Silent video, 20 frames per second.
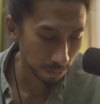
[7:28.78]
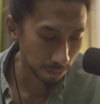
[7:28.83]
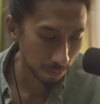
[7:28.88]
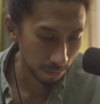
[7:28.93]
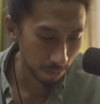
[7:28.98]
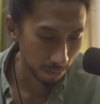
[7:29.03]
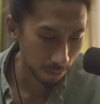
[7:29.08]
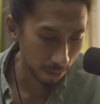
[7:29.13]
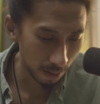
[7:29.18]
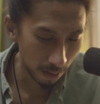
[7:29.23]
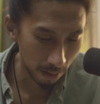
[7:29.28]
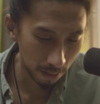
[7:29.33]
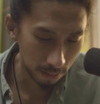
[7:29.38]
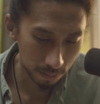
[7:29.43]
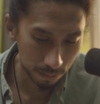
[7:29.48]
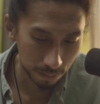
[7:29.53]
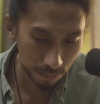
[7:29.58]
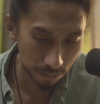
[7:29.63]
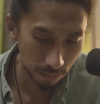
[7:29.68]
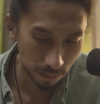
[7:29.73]

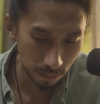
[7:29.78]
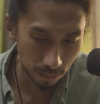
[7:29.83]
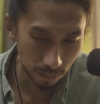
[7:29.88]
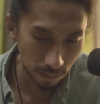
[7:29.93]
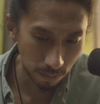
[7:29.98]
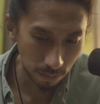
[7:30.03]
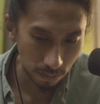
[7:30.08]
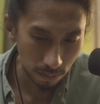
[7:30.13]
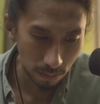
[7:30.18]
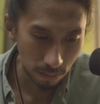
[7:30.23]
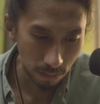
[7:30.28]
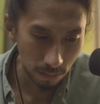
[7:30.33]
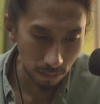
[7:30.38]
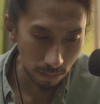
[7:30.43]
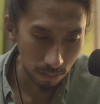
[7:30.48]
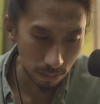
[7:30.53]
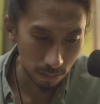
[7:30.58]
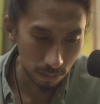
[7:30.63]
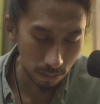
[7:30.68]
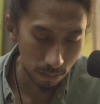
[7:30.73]

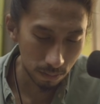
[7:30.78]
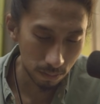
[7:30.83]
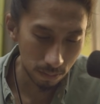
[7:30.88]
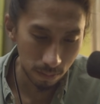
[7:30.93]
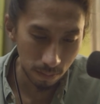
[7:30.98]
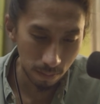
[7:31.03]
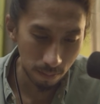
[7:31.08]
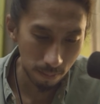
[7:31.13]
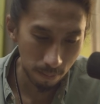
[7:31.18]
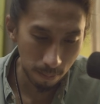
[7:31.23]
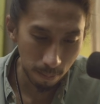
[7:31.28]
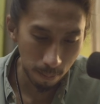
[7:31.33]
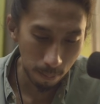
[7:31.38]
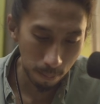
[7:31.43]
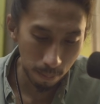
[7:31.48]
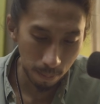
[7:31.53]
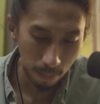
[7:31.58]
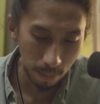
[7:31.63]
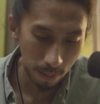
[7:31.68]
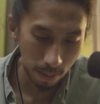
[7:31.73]

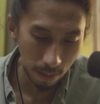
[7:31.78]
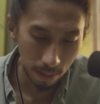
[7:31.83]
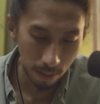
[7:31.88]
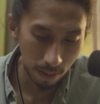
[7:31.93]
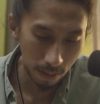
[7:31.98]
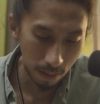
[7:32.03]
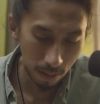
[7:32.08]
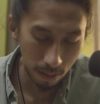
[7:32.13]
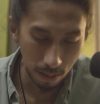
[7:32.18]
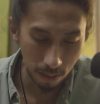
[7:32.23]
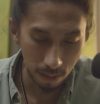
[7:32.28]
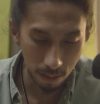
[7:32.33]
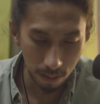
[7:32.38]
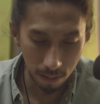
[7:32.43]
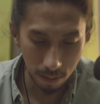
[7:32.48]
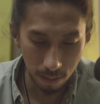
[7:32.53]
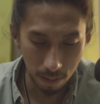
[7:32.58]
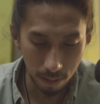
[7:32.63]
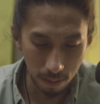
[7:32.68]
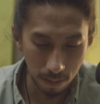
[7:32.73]

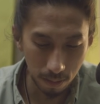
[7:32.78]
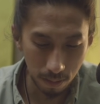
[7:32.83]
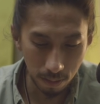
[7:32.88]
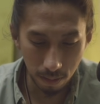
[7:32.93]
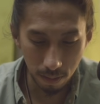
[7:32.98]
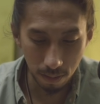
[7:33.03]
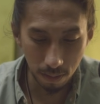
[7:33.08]
Nothing is said.